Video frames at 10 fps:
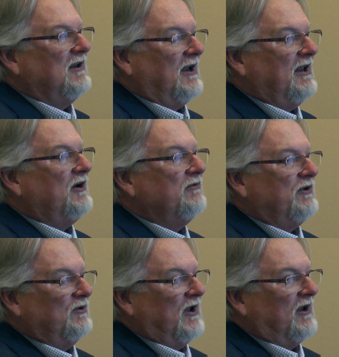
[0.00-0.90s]
an
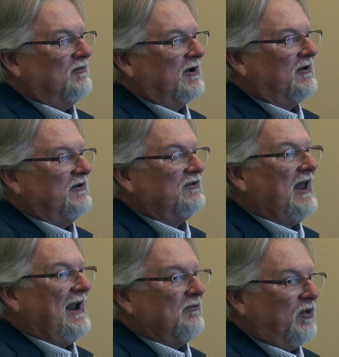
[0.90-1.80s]
interview done because it's
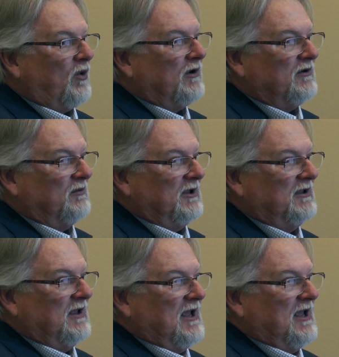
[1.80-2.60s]
that important to me.